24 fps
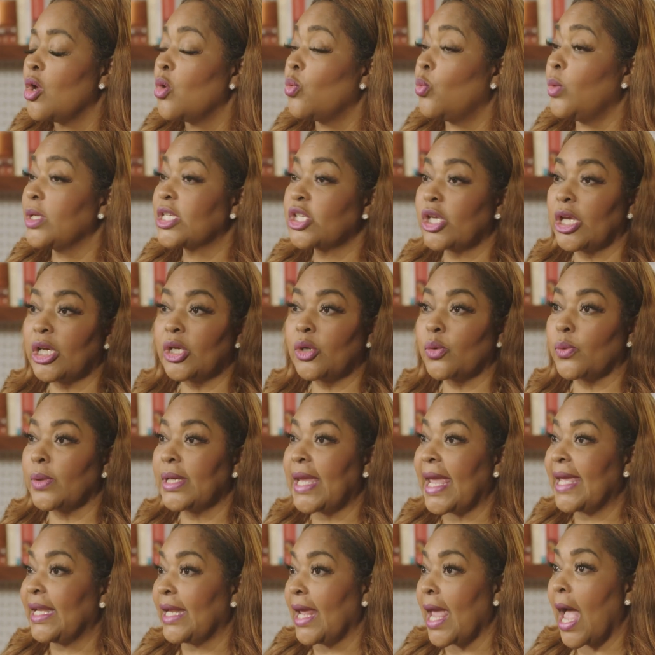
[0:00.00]
which can
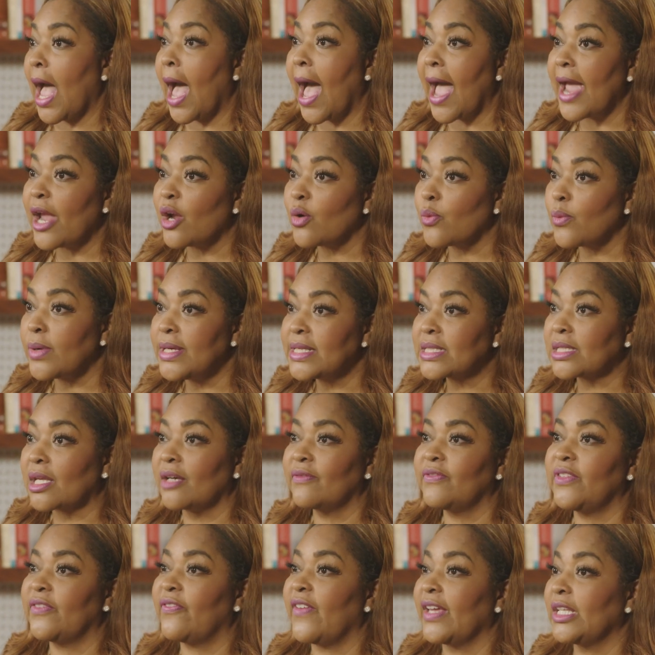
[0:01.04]
create a higher risk
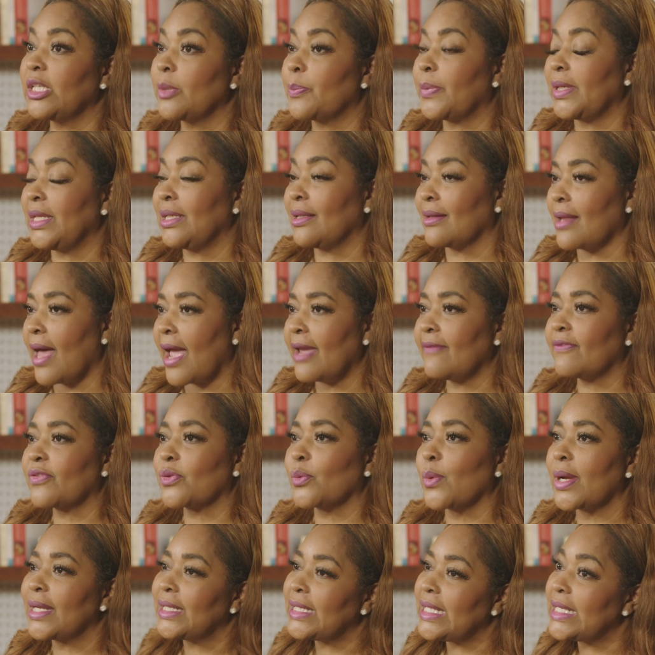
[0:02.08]
of developing
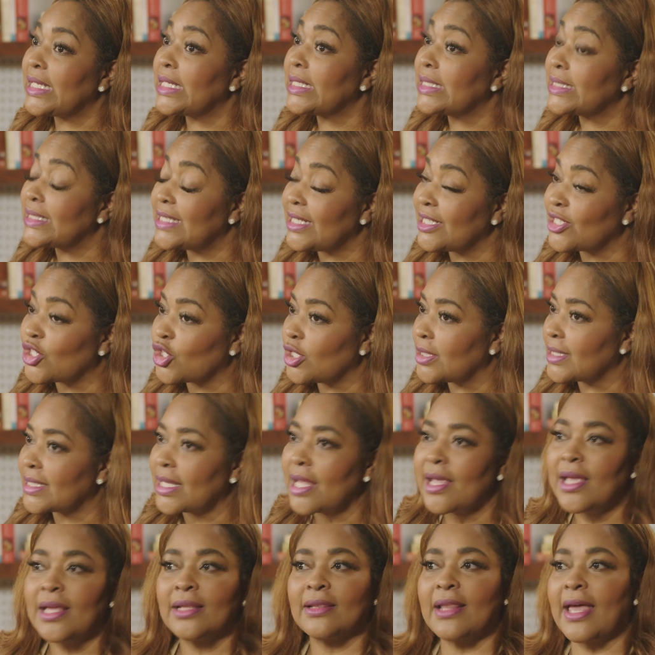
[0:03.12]
life-threatening conditions
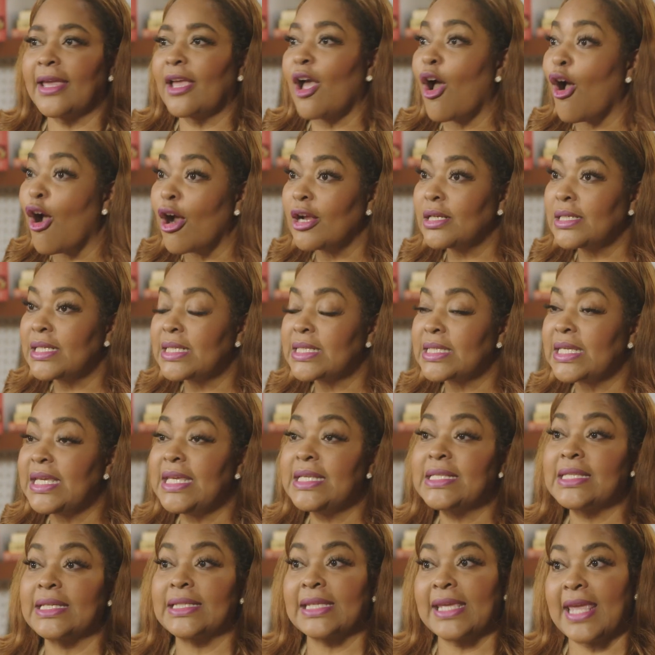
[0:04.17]
like heart
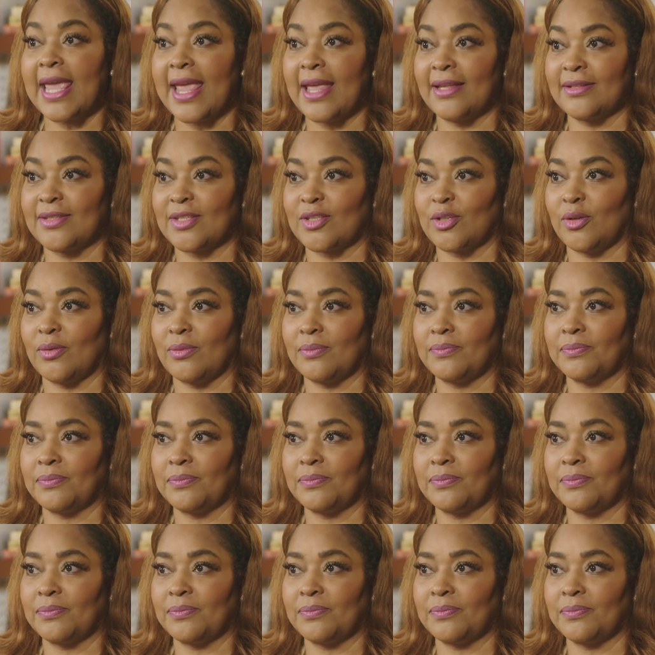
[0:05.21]
disease and cancer.